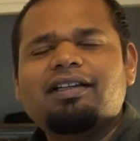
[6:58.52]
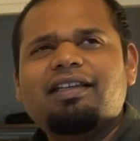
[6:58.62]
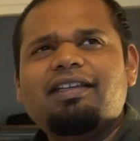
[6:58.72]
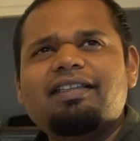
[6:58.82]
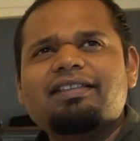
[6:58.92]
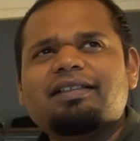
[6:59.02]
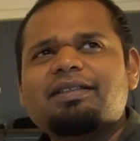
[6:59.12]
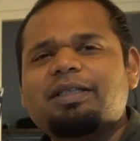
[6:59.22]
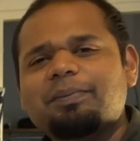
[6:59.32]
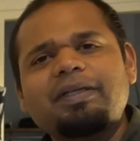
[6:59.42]
is a
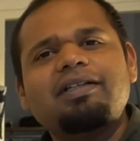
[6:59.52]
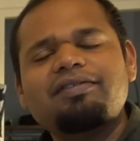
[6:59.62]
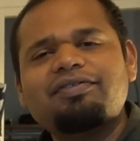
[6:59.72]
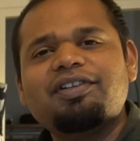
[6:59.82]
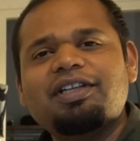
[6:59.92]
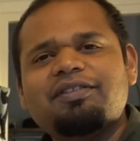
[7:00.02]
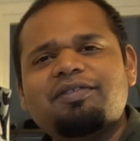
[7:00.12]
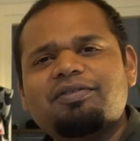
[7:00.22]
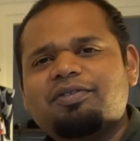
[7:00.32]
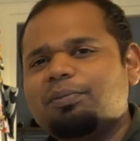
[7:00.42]
typical
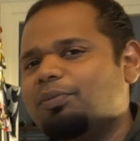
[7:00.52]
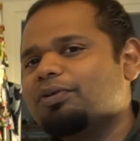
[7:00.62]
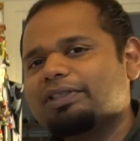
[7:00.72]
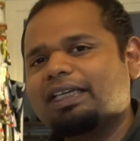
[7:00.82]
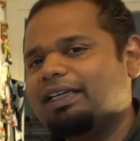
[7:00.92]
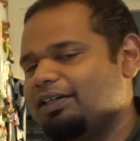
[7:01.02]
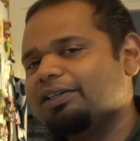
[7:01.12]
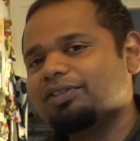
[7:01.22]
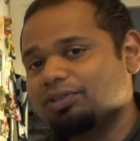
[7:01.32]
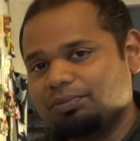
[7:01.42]
flavor for most
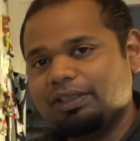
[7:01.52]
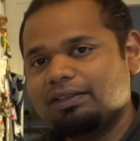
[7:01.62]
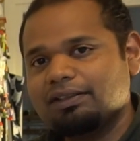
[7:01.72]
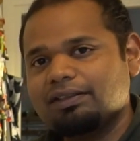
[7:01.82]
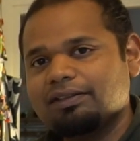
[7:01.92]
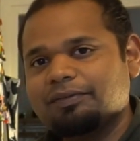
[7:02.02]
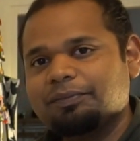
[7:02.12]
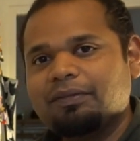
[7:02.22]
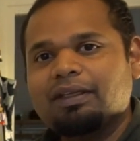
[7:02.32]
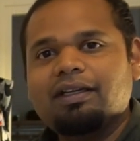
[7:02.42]
Indian sweets.
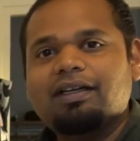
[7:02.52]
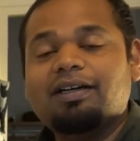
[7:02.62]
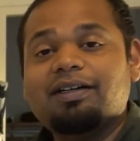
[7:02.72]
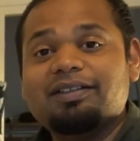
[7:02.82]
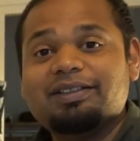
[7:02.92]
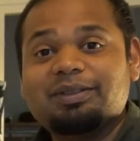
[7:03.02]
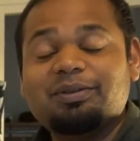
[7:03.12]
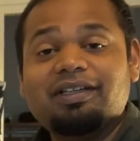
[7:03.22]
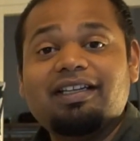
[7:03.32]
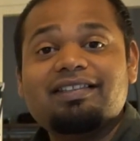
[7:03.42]

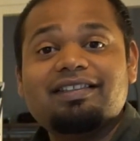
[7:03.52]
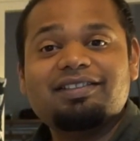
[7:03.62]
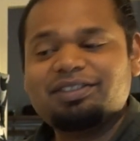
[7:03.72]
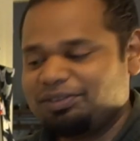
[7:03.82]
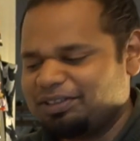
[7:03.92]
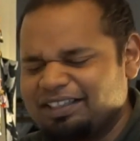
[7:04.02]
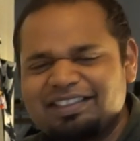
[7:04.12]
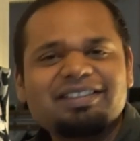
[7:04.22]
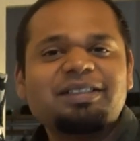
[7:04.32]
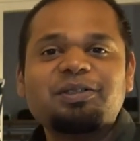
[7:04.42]
So it's this
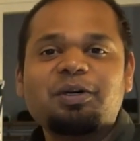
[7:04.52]
traditional